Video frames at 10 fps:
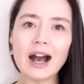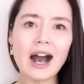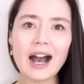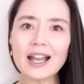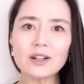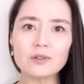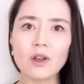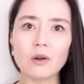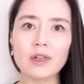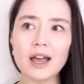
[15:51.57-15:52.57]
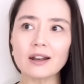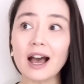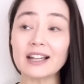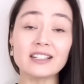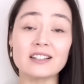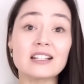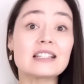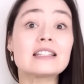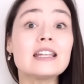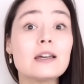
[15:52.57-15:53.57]
I don't know that. I didn't
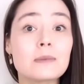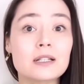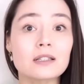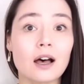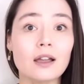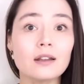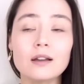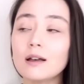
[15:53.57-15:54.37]
see them inside,